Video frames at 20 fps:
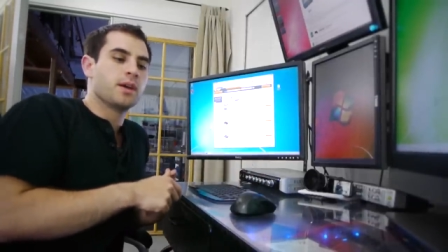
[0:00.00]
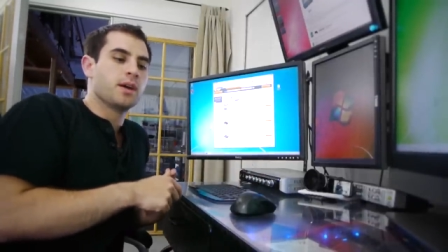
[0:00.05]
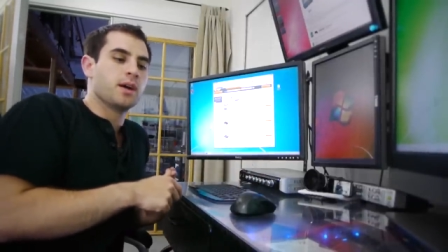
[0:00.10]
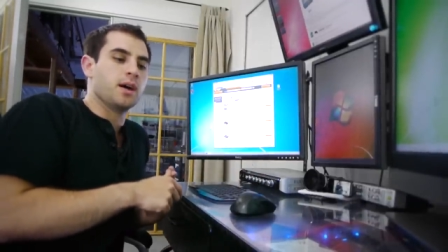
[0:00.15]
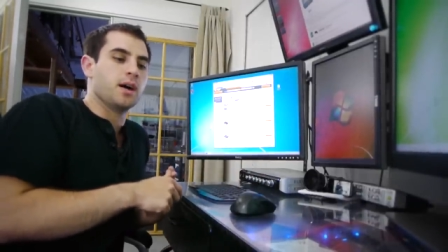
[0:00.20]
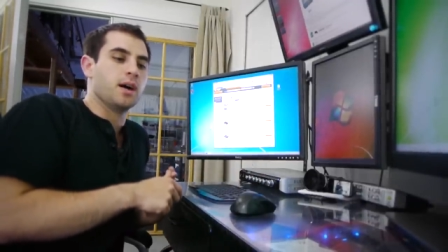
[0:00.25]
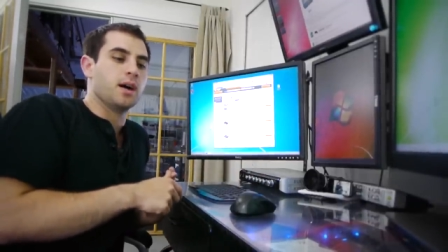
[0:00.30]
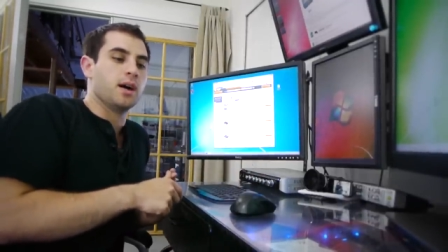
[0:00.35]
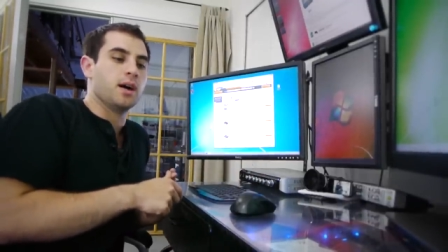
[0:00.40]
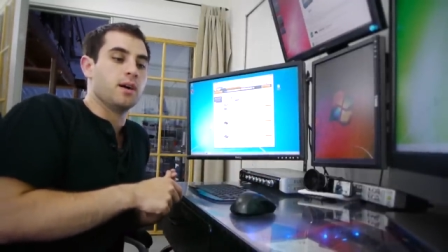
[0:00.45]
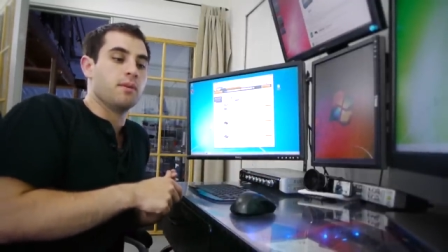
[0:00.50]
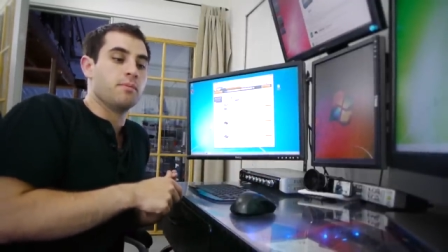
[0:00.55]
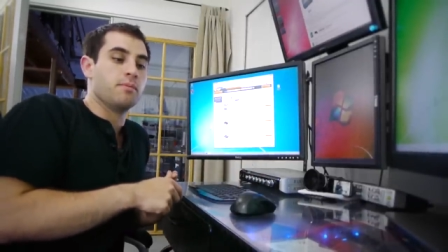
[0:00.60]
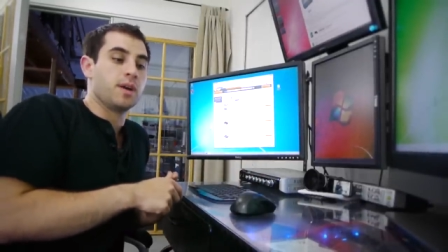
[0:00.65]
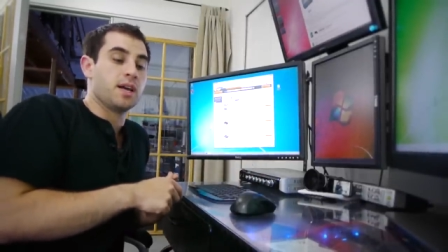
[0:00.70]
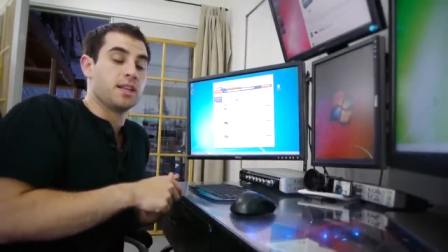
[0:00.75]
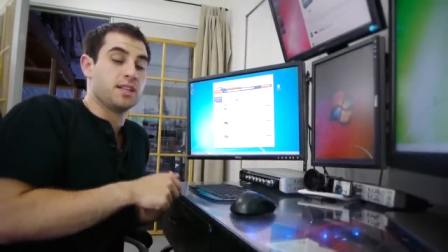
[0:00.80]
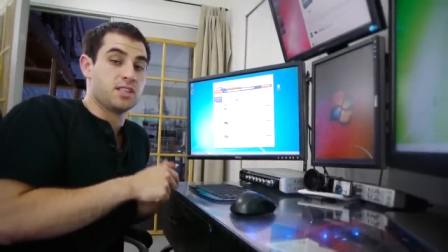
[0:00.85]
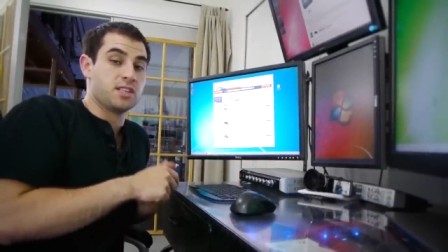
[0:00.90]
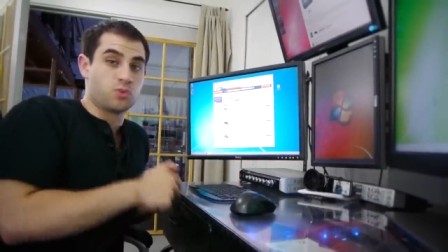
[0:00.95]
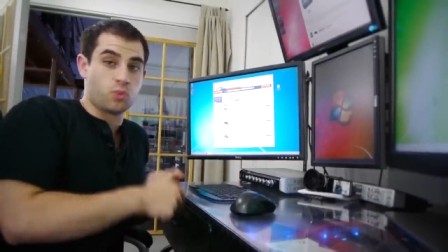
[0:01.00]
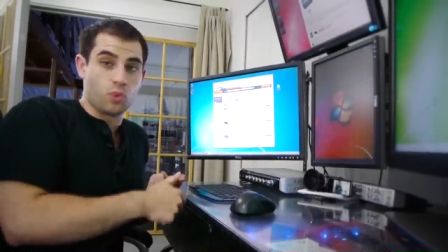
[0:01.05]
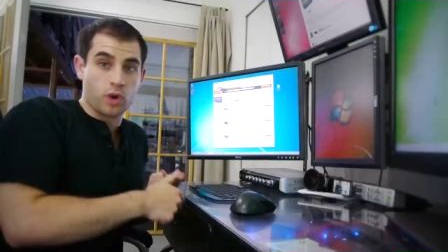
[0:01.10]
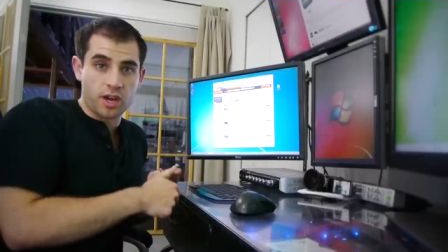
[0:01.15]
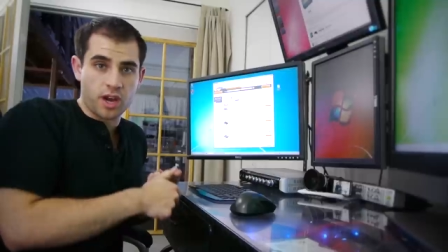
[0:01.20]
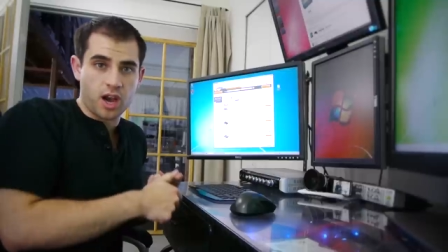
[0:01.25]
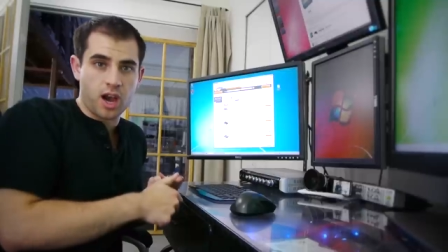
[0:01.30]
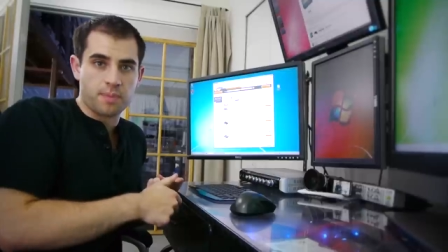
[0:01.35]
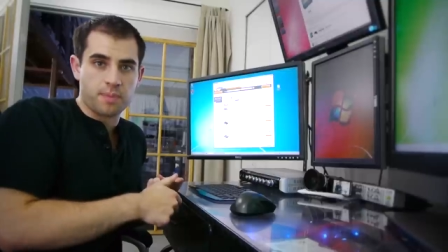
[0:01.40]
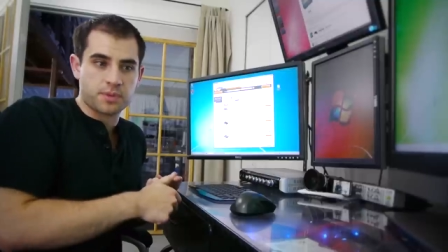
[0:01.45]
um, at least
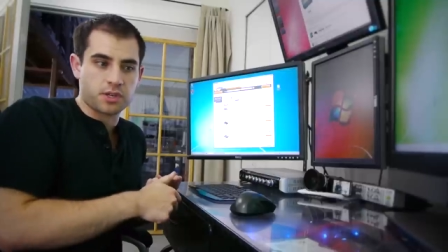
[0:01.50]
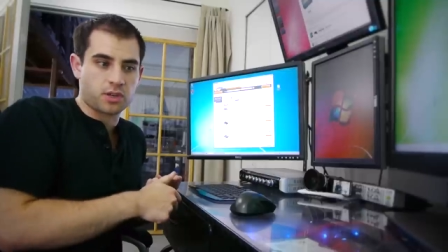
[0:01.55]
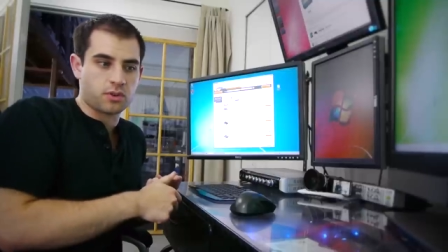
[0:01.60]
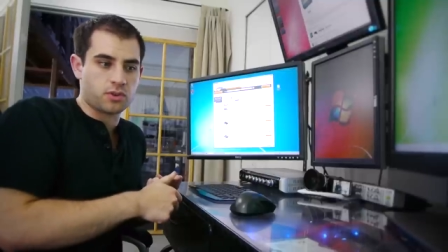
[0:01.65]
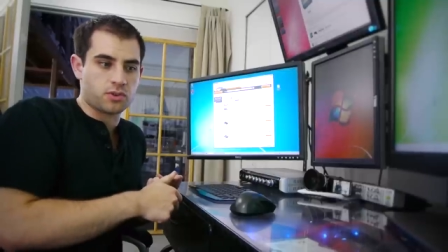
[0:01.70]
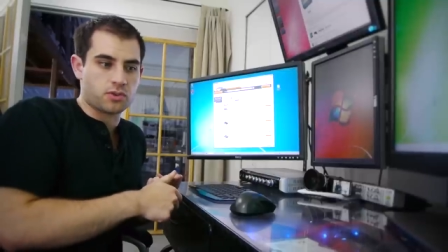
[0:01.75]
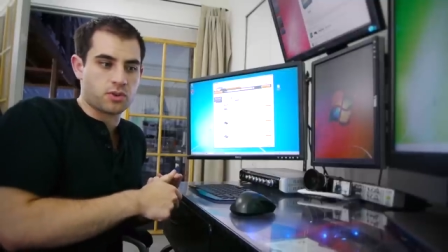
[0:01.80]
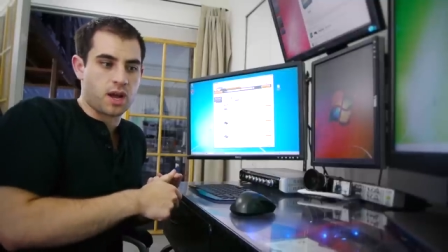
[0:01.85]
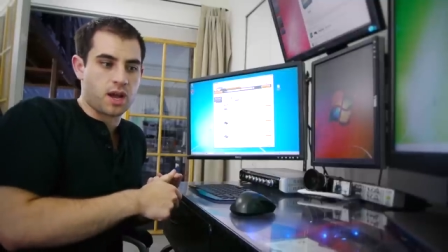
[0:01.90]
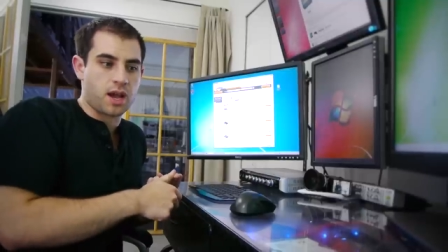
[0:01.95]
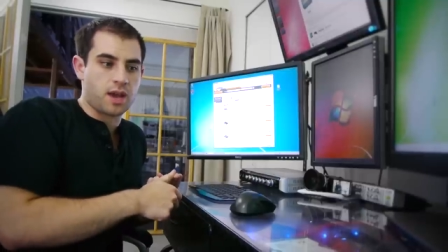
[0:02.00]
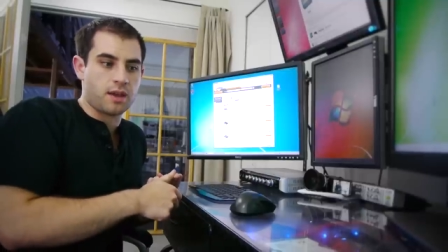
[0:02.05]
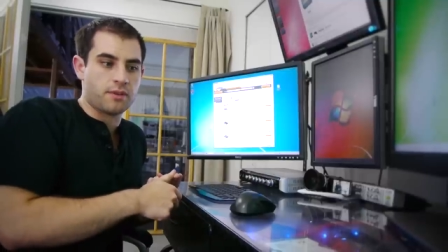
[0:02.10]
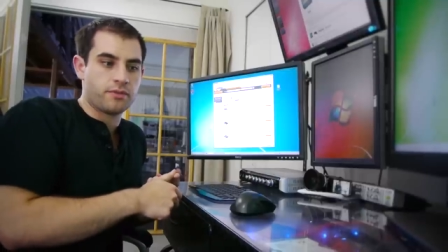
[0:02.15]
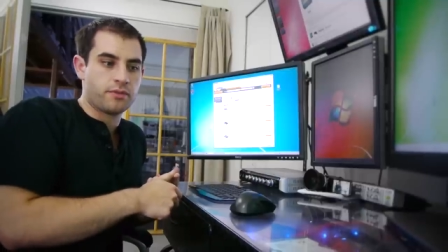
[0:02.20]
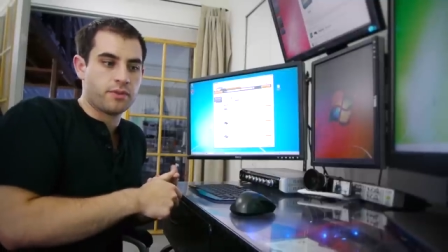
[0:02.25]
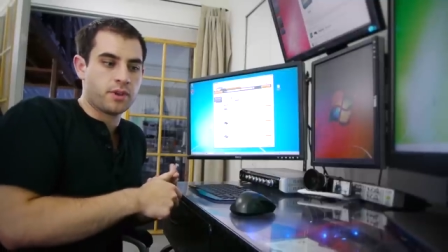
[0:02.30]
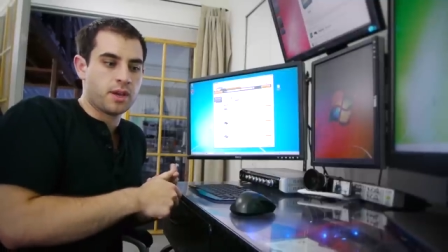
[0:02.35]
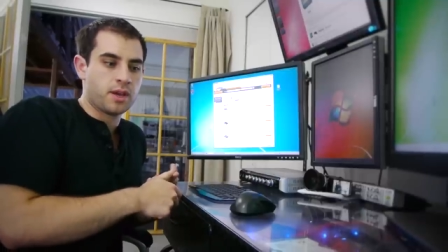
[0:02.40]
one optical drive,